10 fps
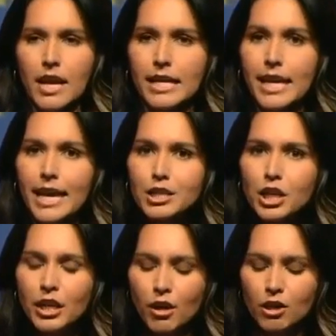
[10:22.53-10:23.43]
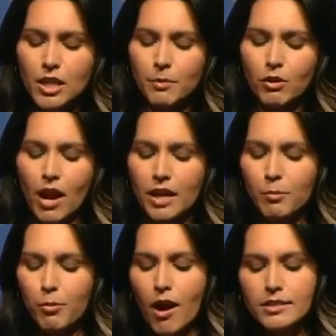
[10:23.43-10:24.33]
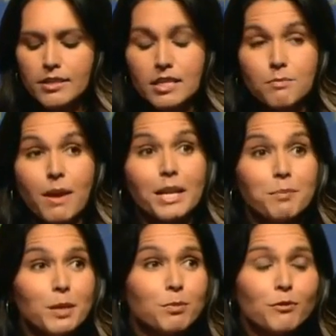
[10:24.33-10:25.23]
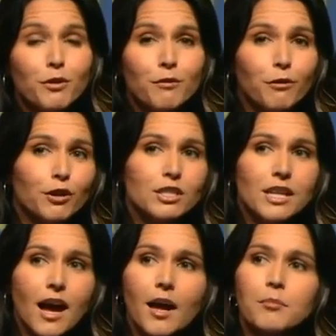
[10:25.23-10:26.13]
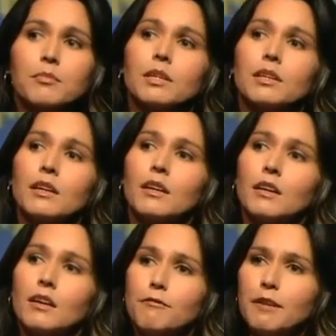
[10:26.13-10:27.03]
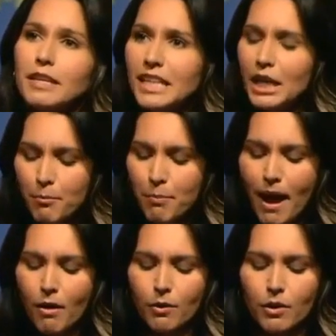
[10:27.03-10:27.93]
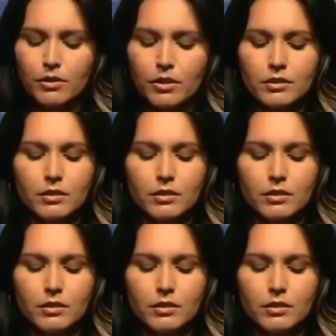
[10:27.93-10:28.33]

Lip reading: engaging in our democratic process, many people for the first time feeling empowered,